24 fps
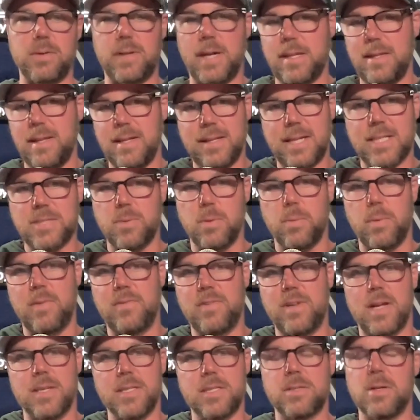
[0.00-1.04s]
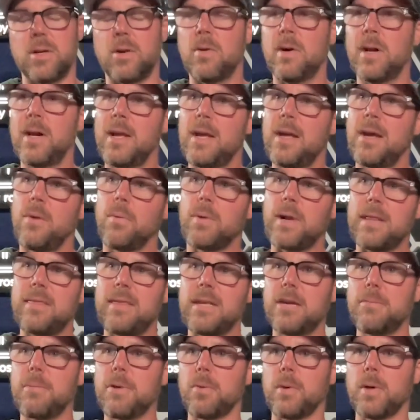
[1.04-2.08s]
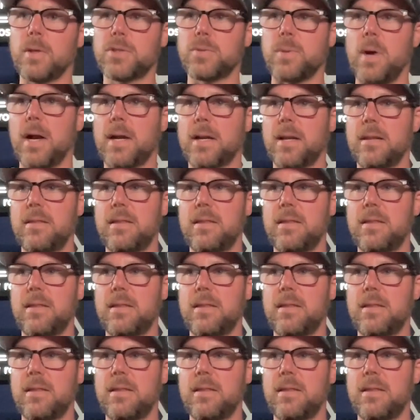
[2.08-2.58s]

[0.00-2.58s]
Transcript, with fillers: And I think that's what we've done. So when I think about Rose Rocket,